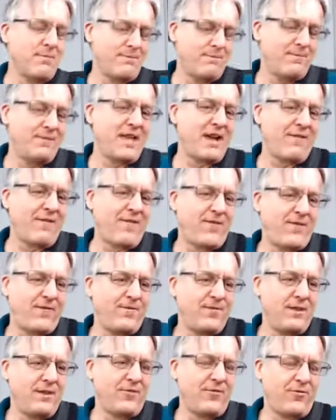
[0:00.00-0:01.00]

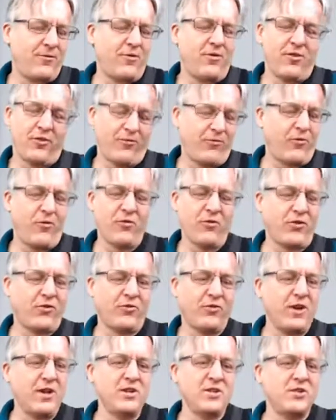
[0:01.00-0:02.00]
the first
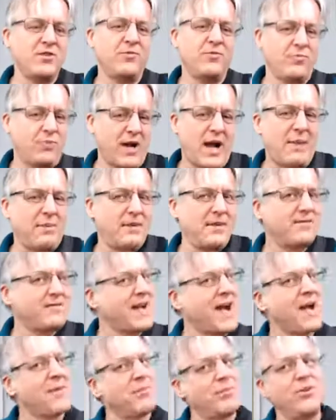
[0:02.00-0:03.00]
phrase you've probably
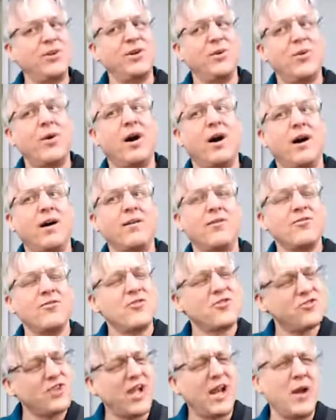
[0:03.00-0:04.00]
got pretty well. The
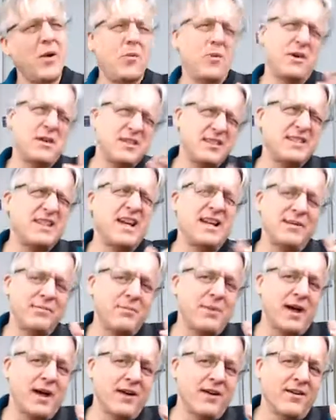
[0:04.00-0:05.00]
second one is getting
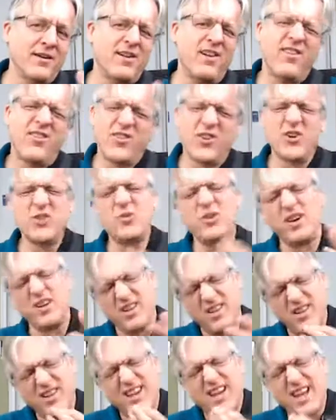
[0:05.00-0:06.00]
better. Third one,
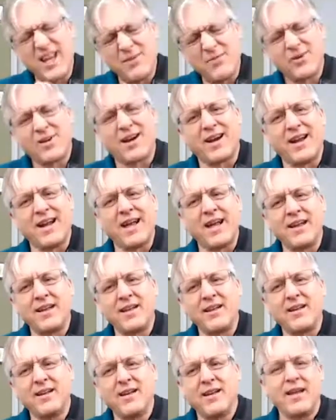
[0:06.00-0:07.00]
okay, I'm working on
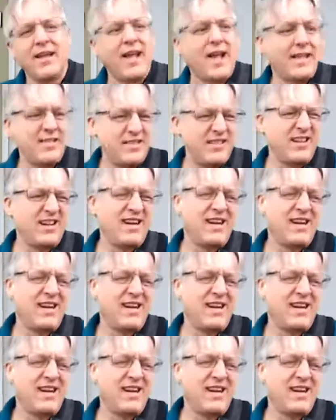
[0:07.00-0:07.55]
it. And then you're going to